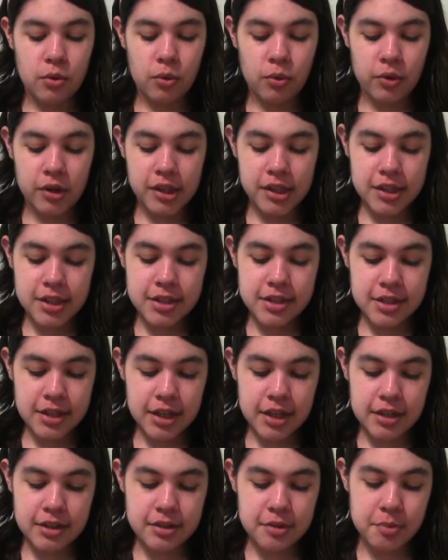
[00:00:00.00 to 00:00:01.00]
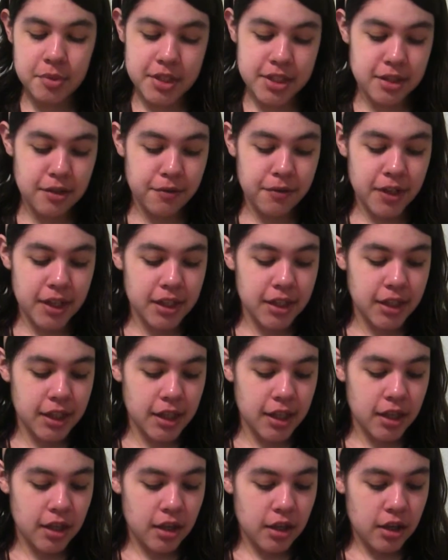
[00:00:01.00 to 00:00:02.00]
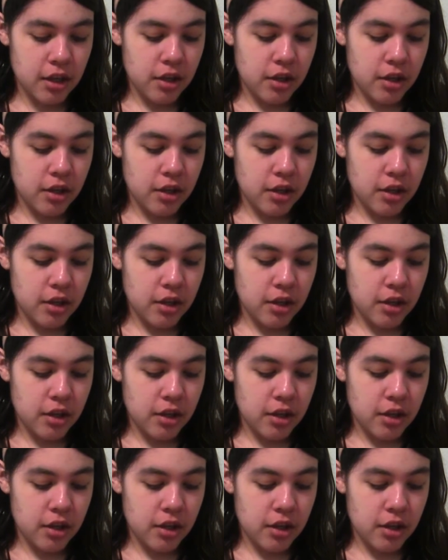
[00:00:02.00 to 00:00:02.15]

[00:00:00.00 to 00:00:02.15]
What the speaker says: oily skin specifically,